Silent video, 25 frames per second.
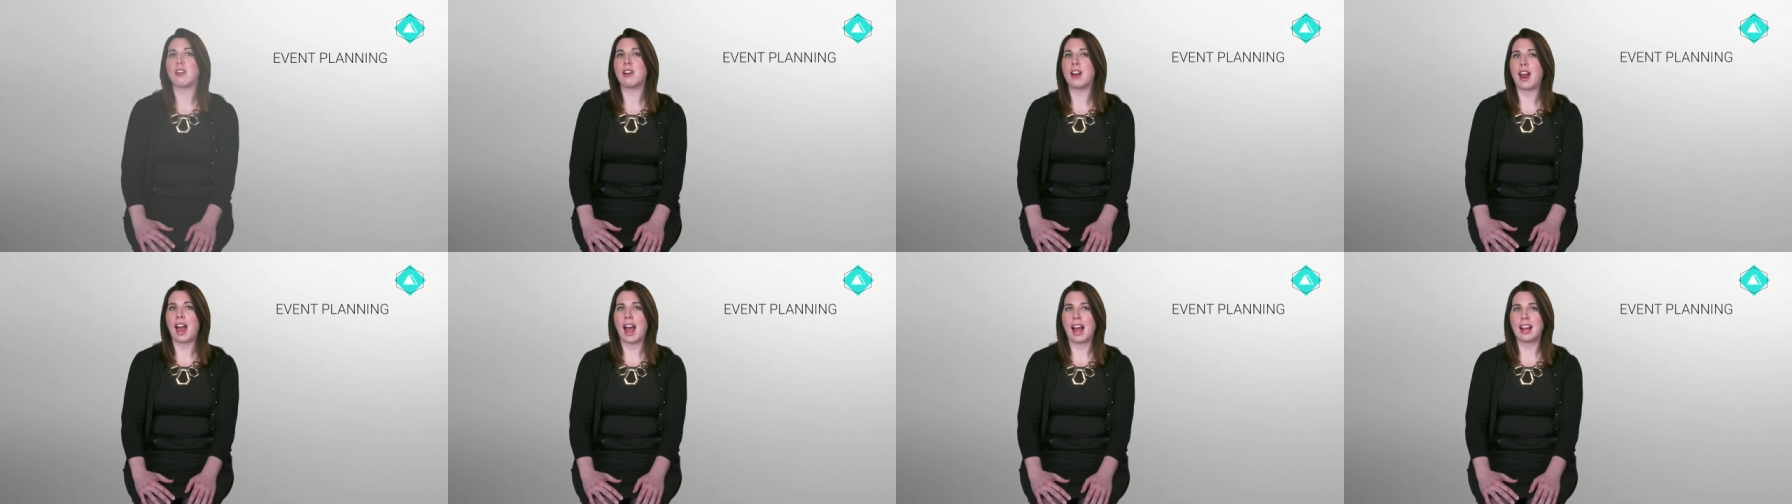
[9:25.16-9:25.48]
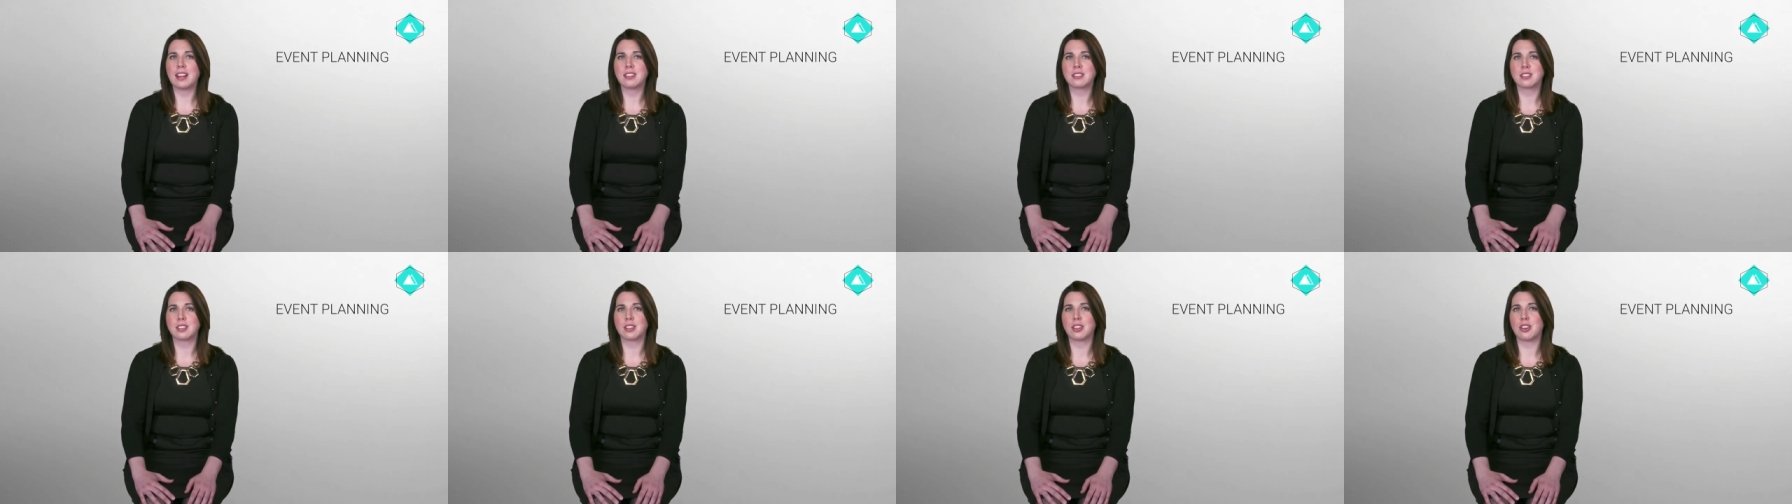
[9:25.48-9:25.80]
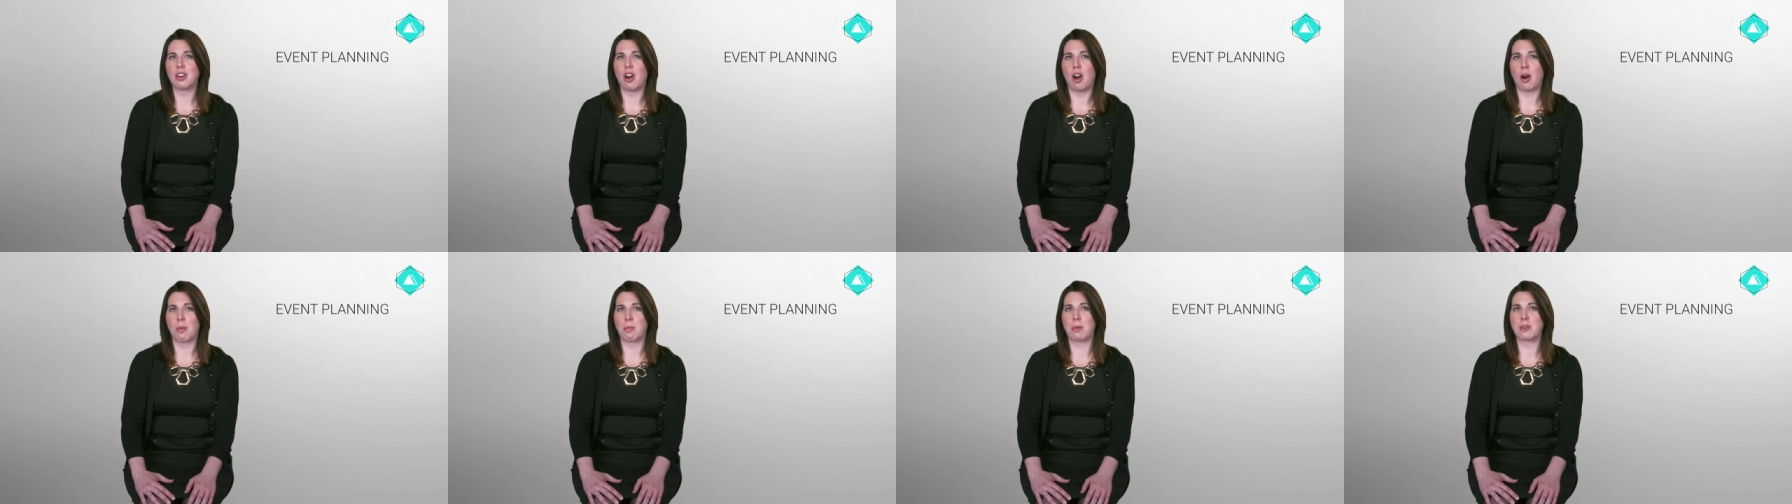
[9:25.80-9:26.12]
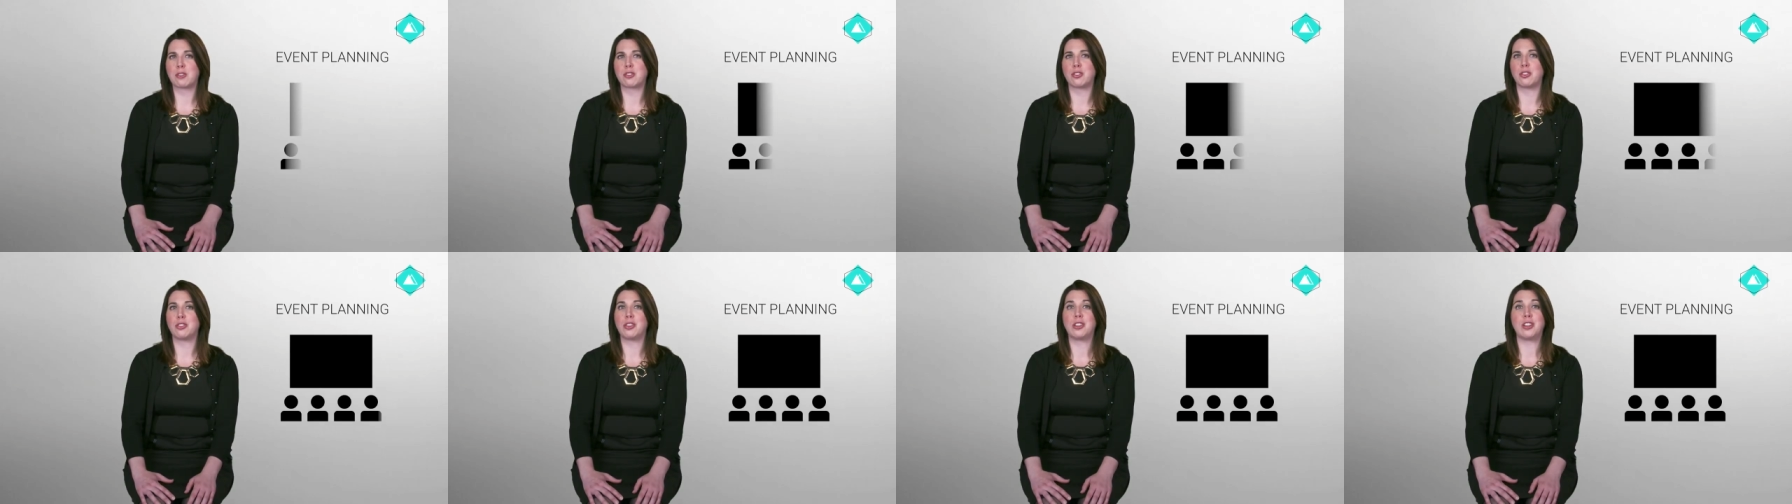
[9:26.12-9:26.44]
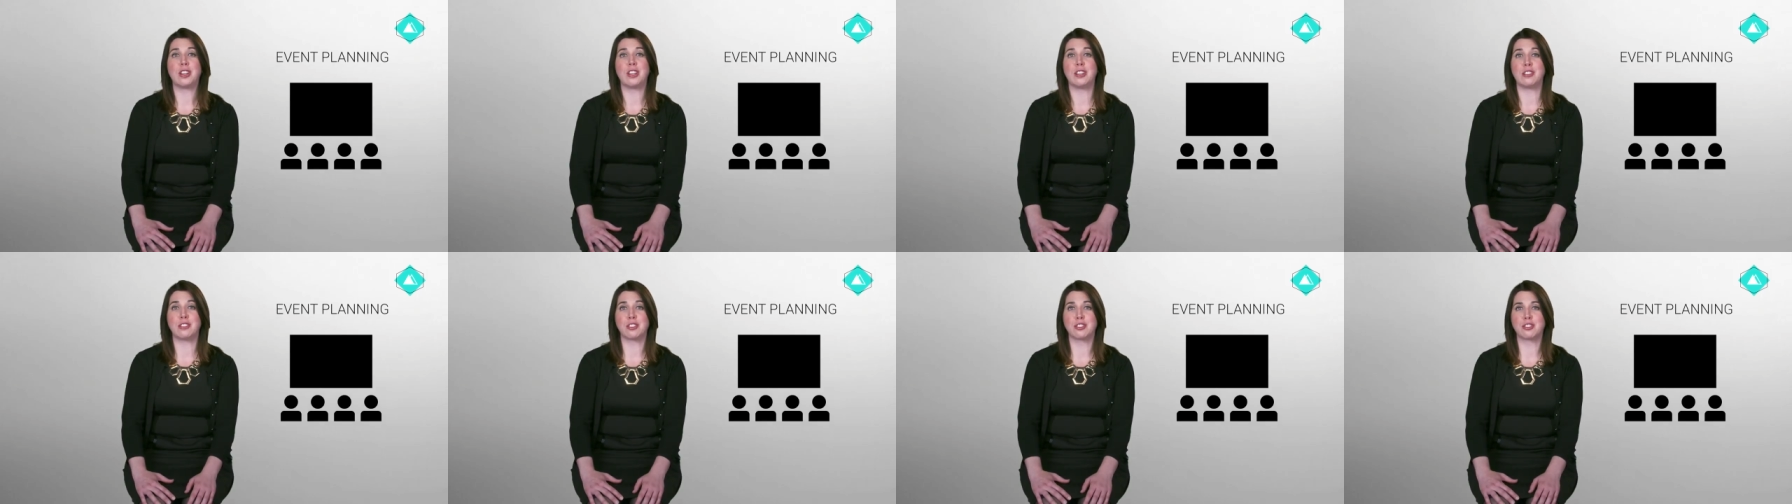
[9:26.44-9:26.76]
are an excellent
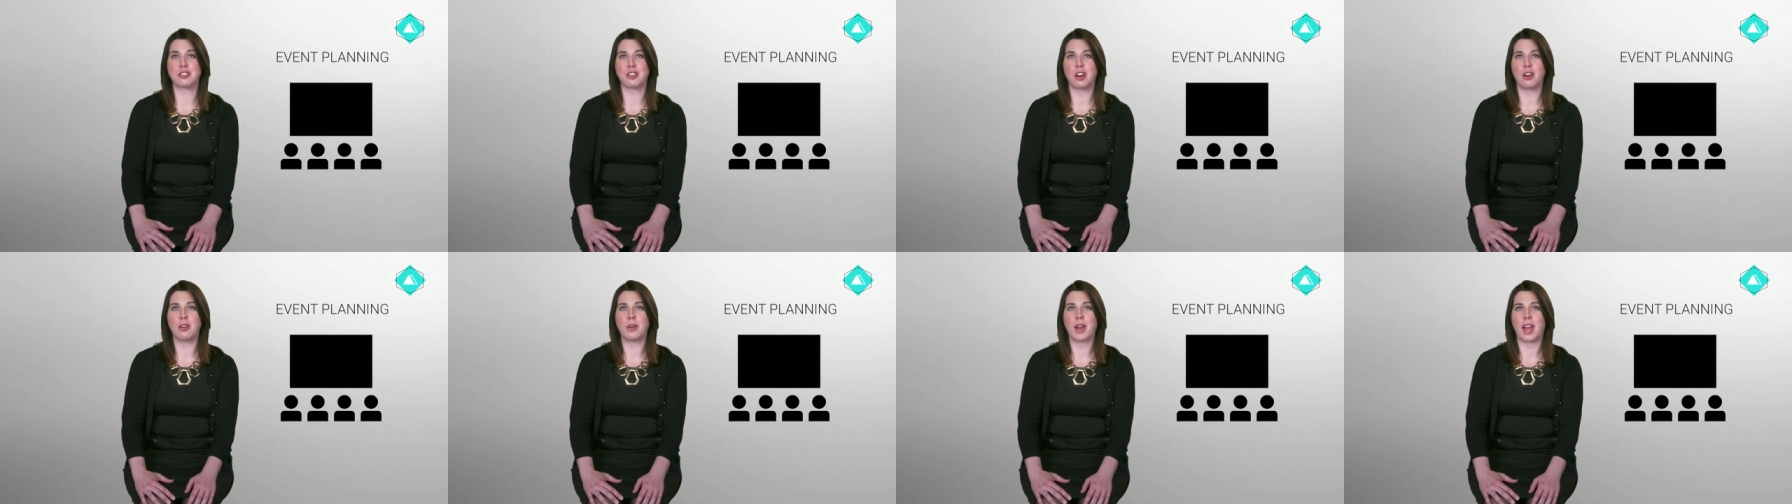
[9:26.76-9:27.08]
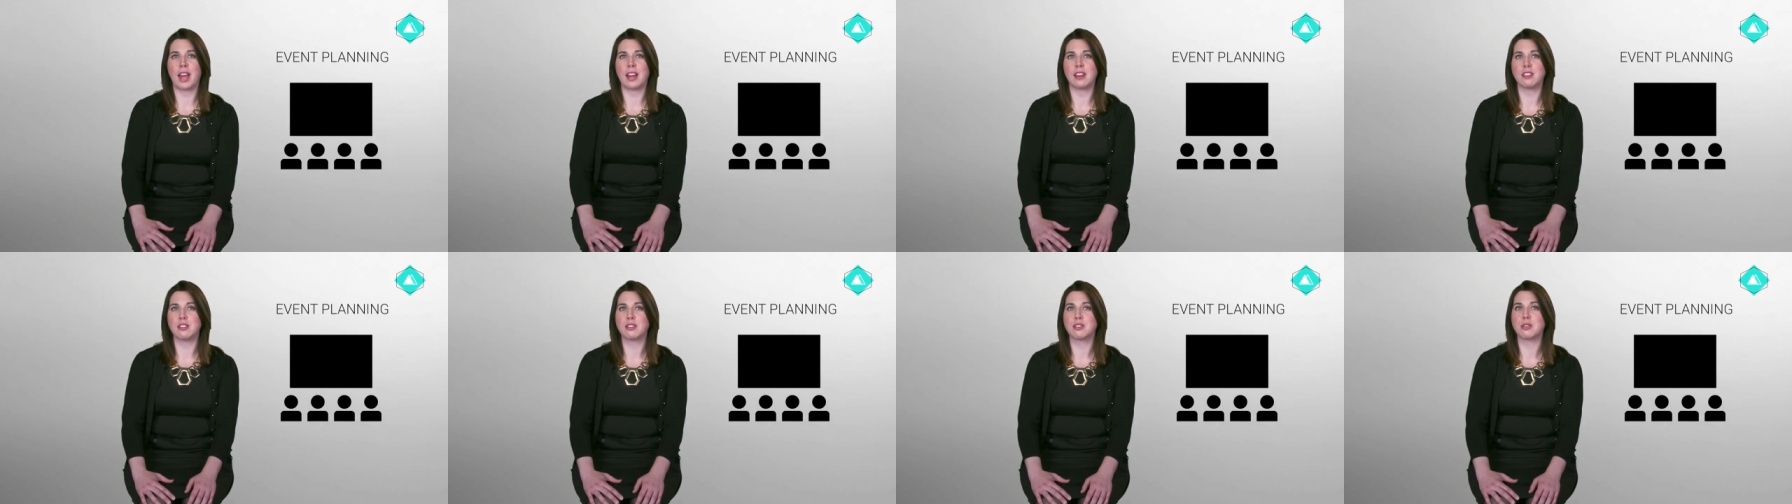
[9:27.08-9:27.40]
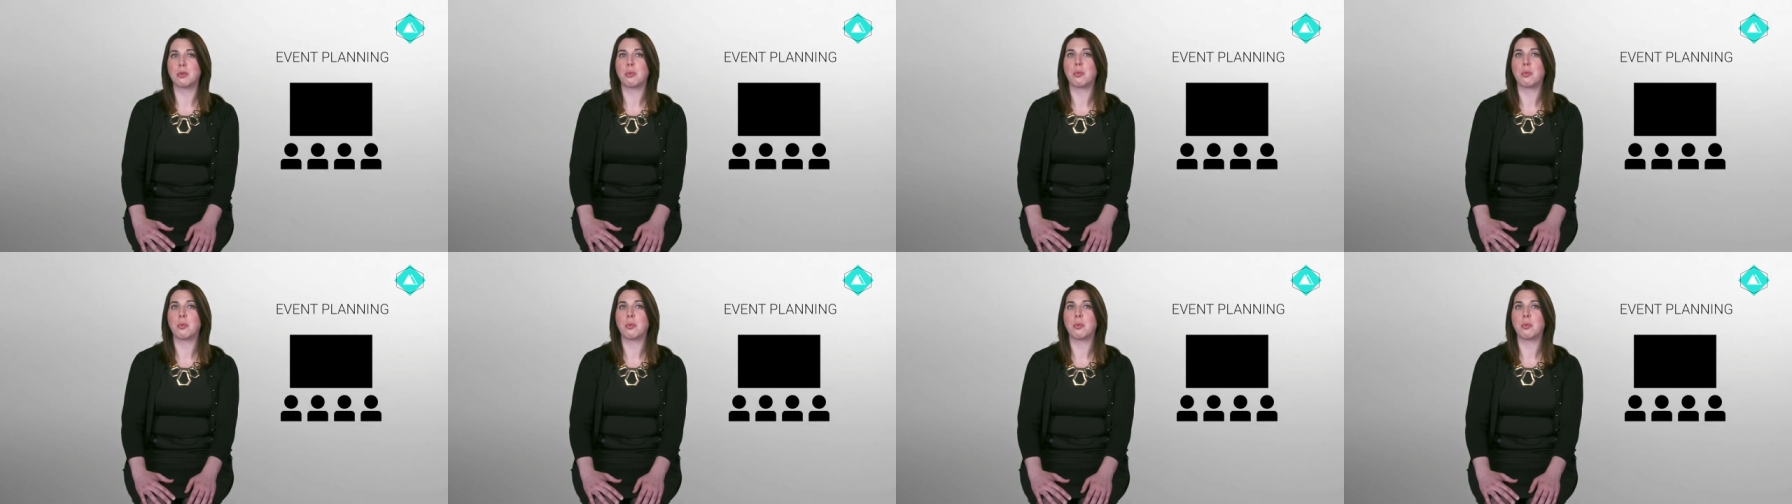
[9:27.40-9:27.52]
opportunity to showcase